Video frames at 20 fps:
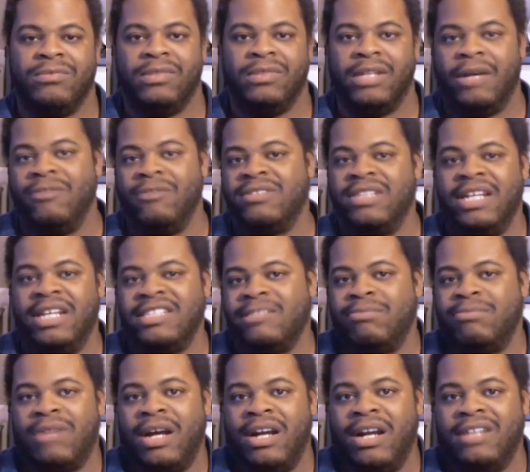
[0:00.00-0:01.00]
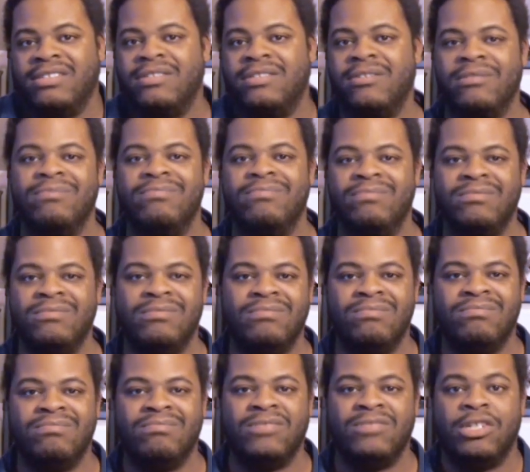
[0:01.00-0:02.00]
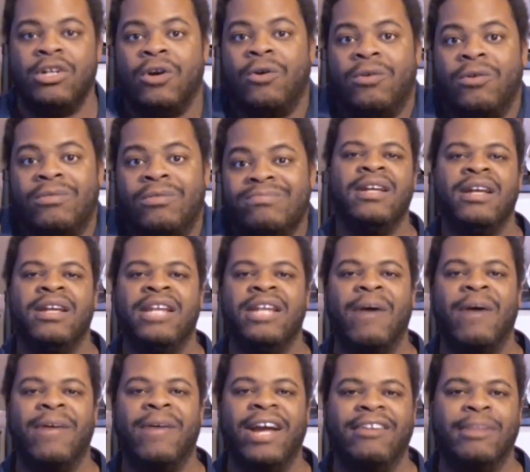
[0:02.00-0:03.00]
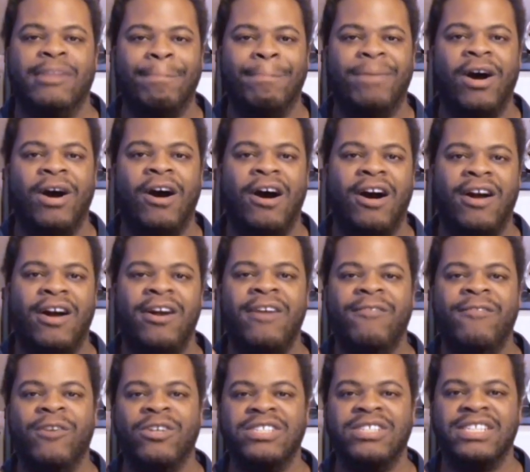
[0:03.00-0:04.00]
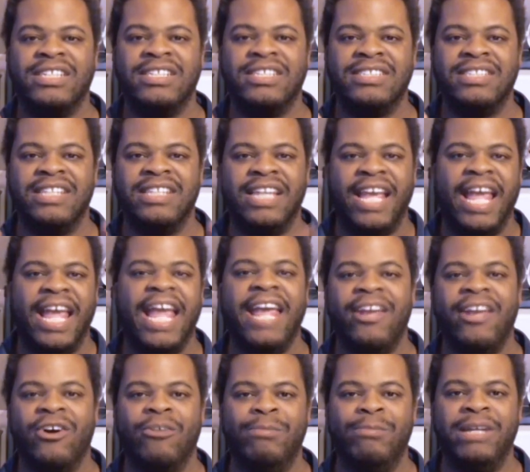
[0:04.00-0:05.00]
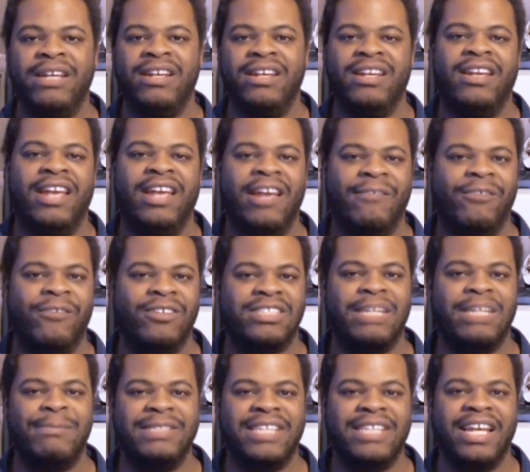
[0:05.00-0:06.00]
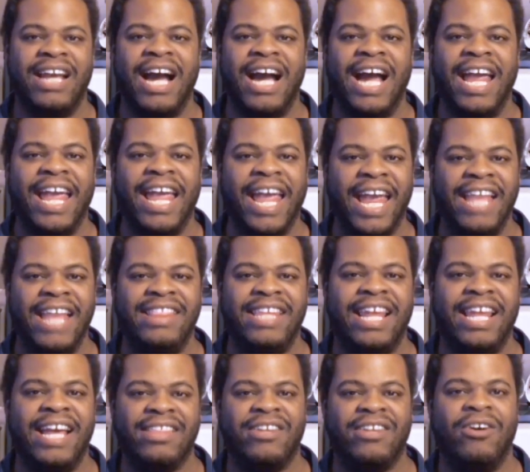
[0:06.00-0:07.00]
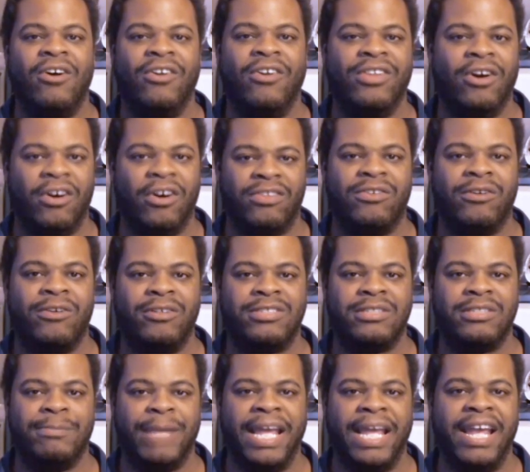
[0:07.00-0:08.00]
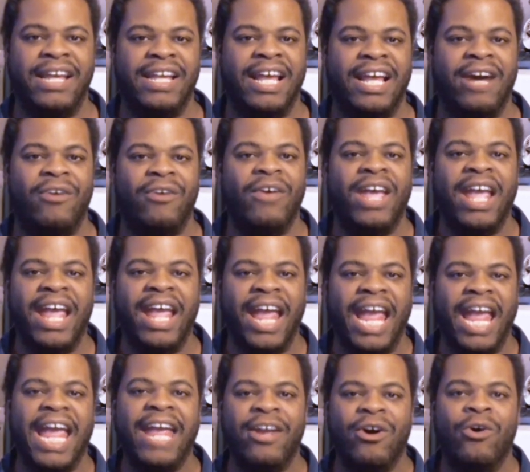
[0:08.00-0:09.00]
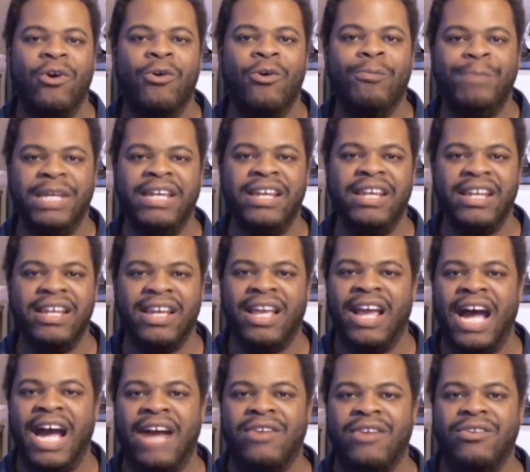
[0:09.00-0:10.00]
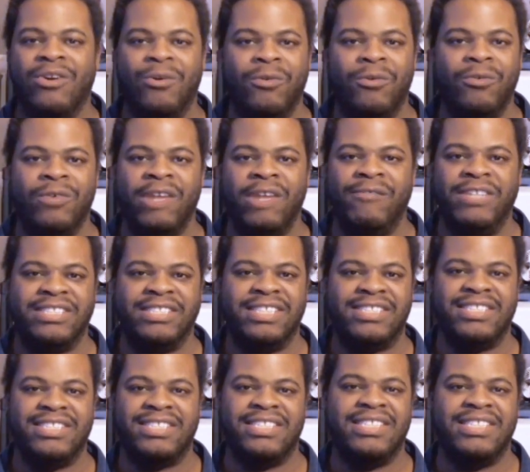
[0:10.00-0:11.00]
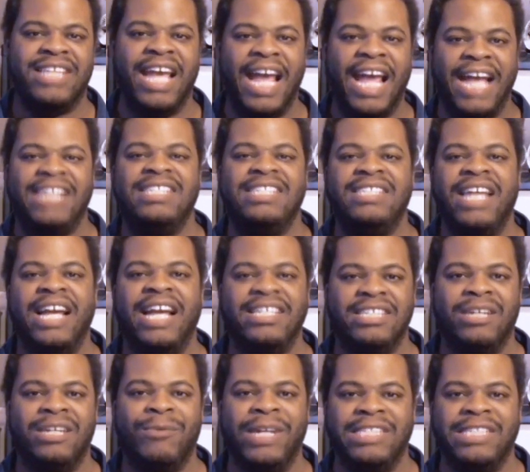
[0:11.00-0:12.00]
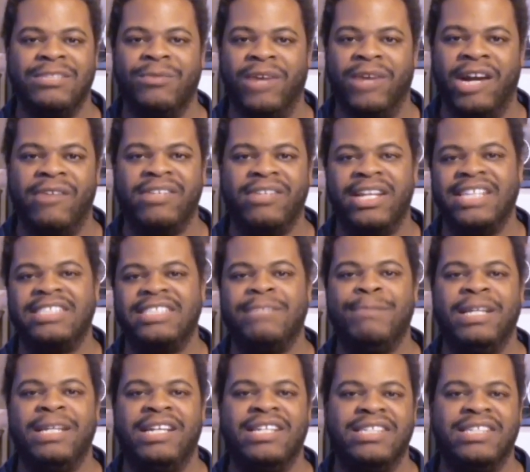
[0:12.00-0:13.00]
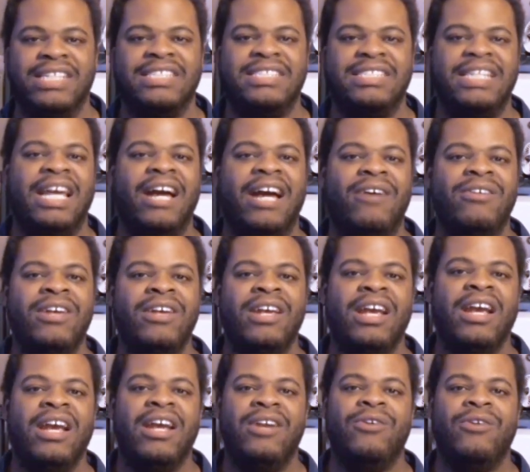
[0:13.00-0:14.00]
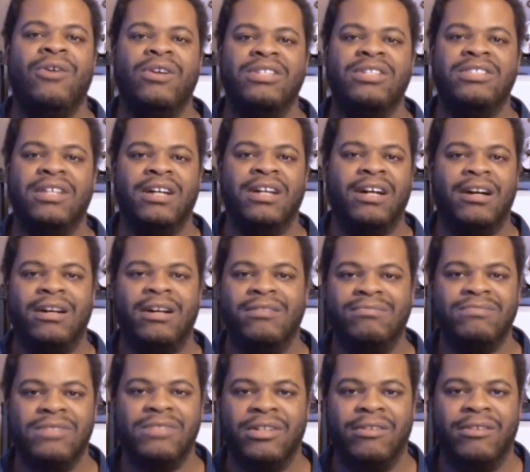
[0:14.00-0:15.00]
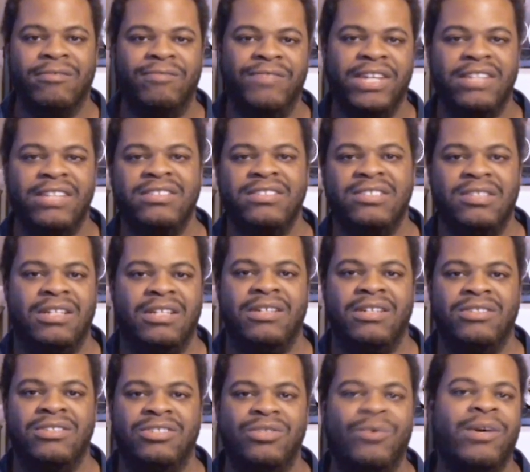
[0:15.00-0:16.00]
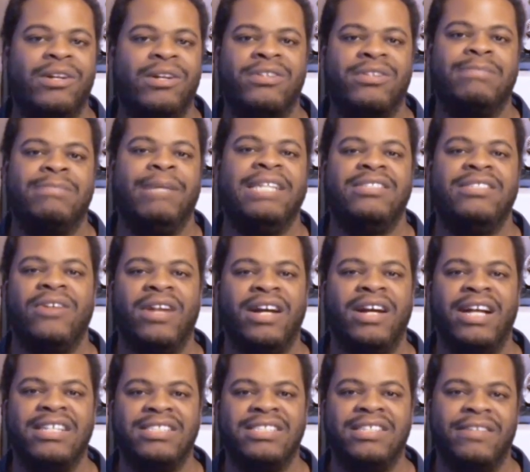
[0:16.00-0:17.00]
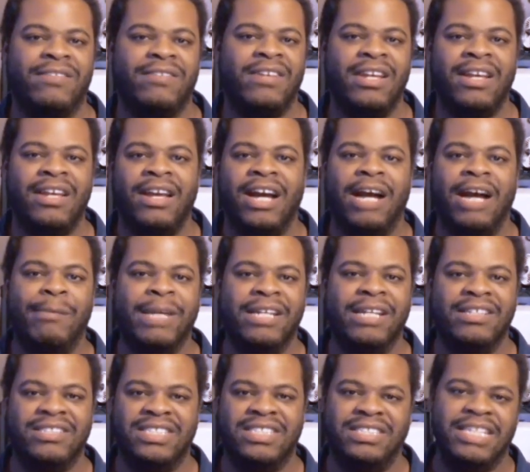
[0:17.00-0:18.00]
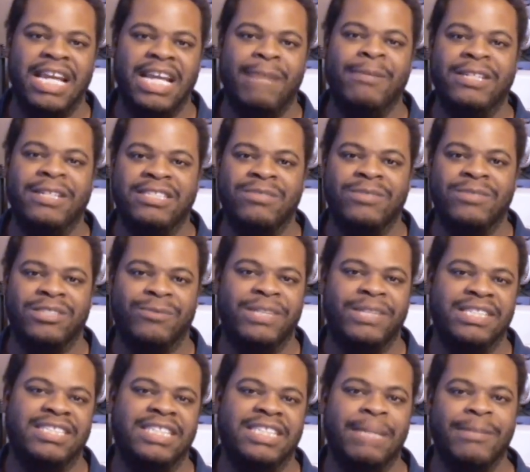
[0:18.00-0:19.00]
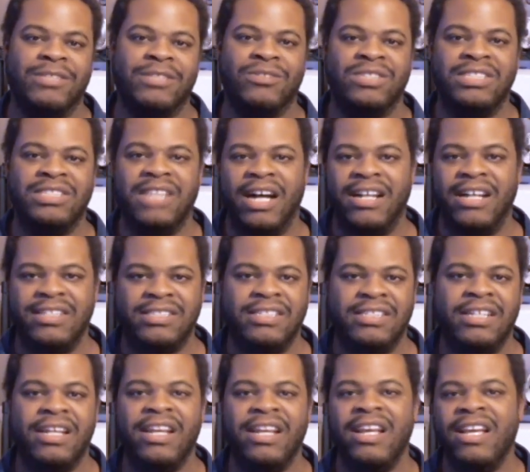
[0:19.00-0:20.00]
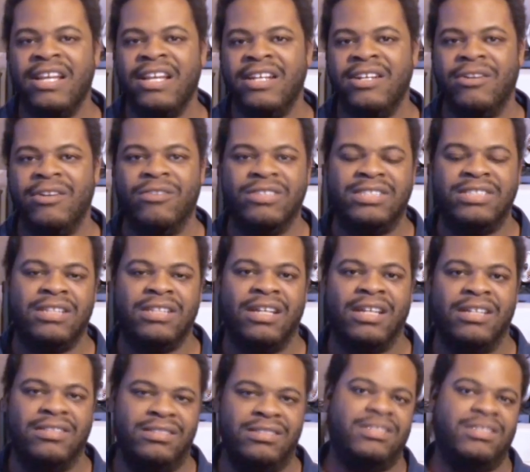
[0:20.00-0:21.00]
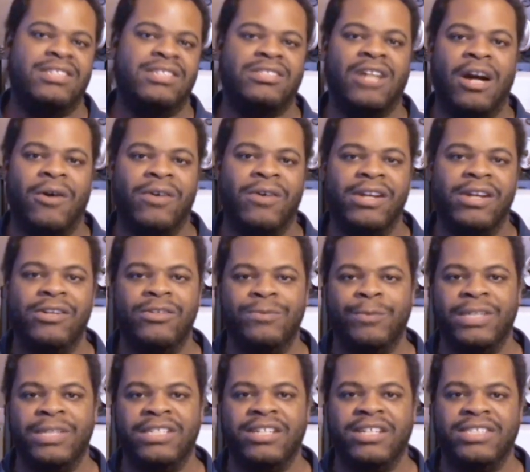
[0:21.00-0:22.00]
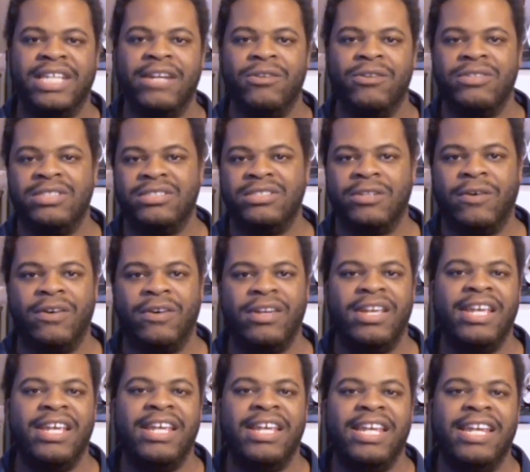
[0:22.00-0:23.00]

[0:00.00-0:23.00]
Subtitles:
That was a nice surprise. So, cool. Now we have The Bar versus the AOP. And first, let me say, I hate that I have to call the authors of pain now AOP. I don't know if it's just this hashtag generation where everything has to be condensed down in order to, you know, fit Twitter space, all that kind of stuff. I mean, Sheamus was originally Sheamus O'Shaughnessy. You know, Cesaro, you really continue with Cesaro.